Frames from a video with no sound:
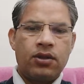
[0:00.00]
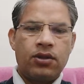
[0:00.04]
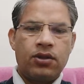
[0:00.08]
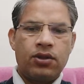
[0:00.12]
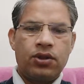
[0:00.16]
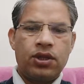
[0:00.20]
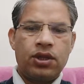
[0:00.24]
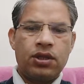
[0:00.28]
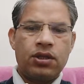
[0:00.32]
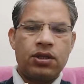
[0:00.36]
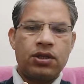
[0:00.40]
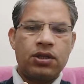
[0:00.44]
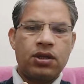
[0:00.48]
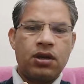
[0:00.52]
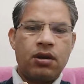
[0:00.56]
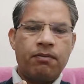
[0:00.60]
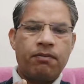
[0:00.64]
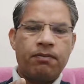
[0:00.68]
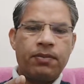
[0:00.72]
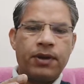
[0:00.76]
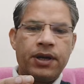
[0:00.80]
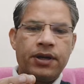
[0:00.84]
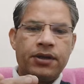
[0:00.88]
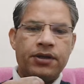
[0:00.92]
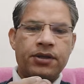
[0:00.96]
this
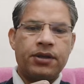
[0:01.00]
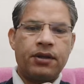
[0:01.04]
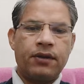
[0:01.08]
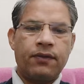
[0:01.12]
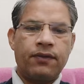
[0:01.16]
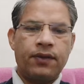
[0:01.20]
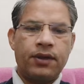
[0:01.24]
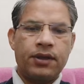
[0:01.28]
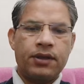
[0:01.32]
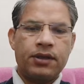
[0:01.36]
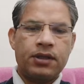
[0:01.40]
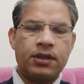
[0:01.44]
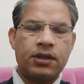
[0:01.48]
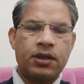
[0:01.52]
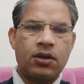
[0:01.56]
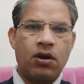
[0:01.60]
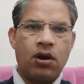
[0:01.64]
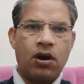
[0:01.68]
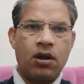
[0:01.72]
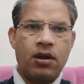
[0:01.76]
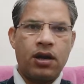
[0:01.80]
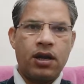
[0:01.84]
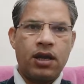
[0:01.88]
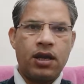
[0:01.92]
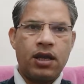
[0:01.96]
complete surface,
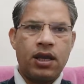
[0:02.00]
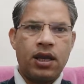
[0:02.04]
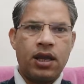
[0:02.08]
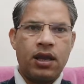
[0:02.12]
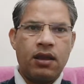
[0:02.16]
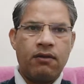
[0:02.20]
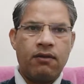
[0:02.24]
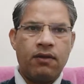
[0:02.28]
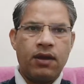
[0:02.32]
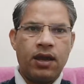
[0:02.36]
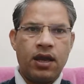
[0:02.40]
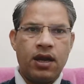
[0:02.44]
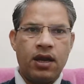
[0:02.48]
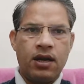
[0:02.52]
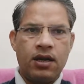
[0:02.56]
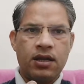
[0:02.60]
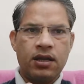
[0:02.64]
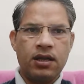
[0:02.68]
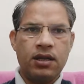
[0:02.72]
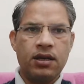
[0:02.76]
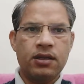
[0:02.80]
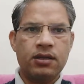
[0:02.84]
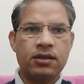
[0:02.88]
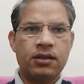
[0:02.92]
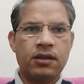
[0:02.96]
concave
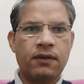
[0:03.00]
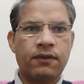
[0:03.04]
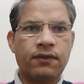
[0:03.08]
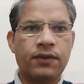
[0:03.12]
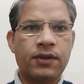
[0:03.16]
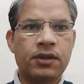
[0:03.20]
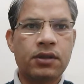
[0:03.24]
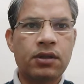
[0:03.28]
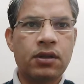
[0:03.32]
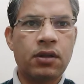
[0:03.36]
anterior surface.